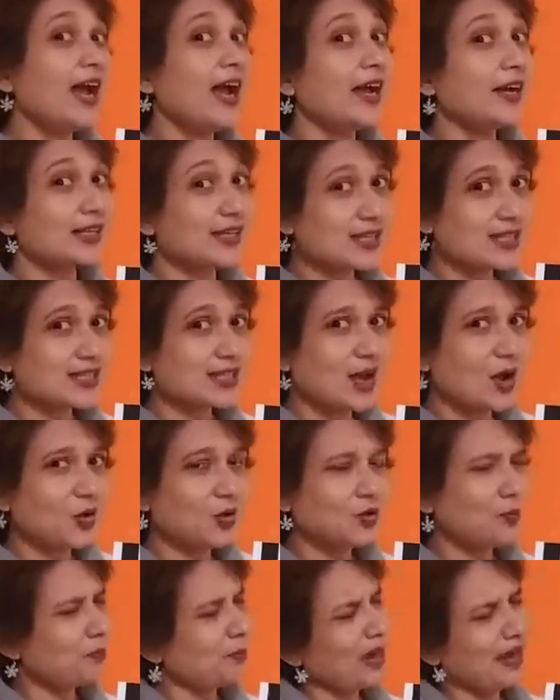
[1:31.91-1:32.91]
And the
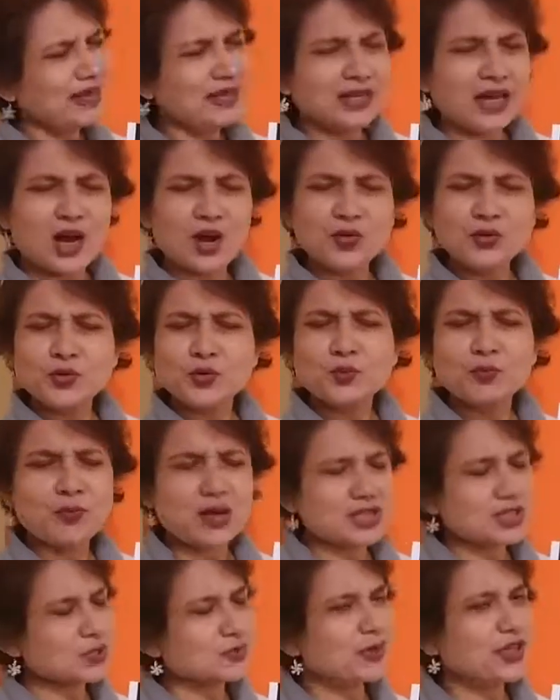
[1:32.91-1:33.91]
sound, by now you
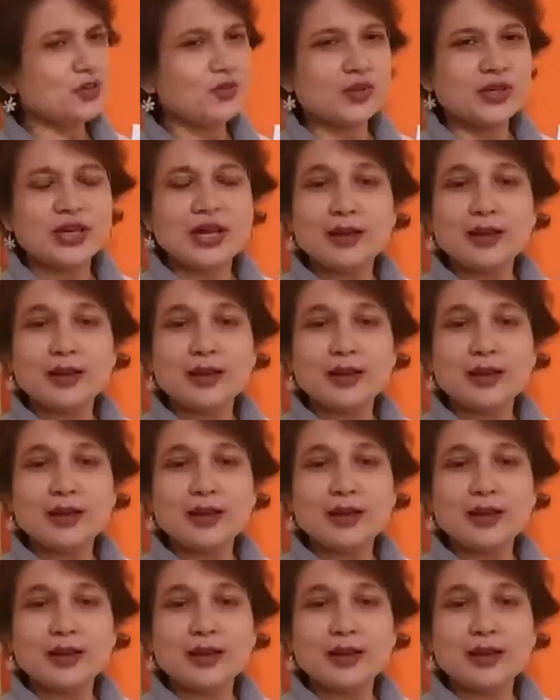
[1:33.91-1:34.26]
must be knowing,